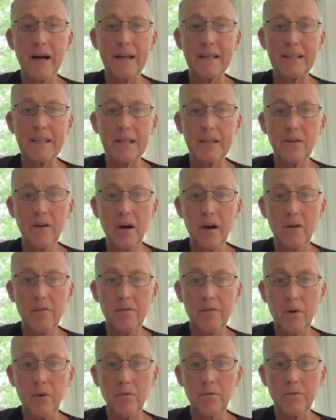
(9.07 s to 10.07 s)
I did
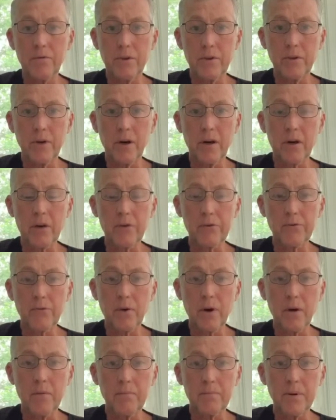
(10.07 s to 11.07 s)
not vote for Donald
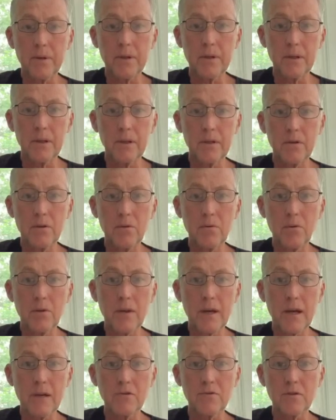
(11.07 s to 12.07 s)
Trump in
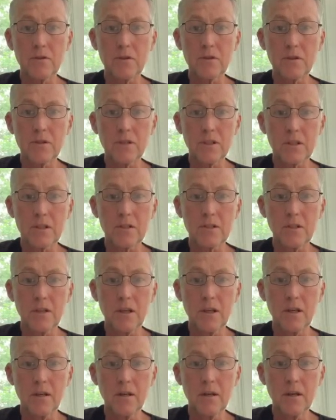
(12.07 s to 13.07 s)

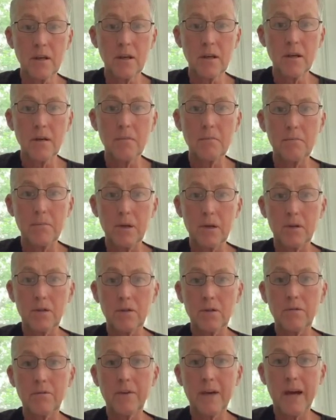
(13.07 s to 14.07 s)
2016
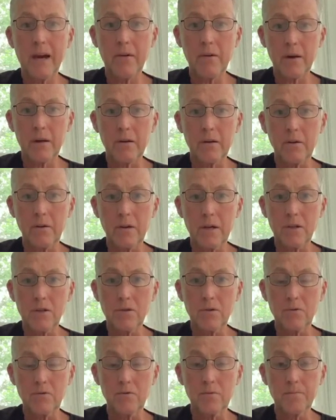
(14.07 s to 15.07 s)
because of character
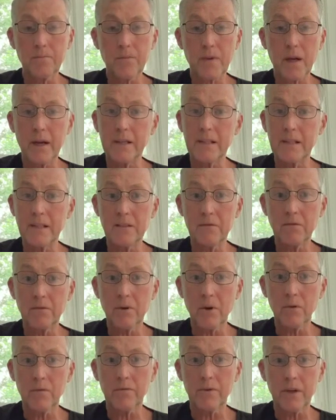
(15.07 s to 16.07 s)
issues. I
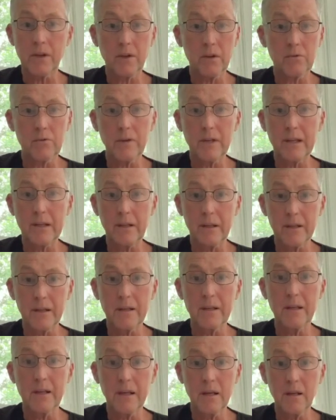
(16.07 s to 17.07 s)
didn't vote for Hillary
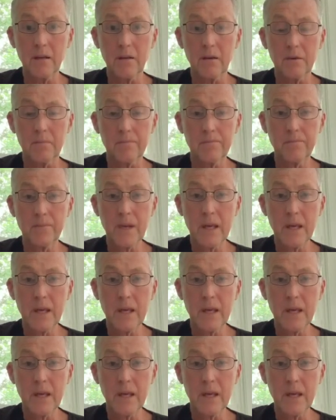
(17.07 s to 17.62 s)
Clinton either.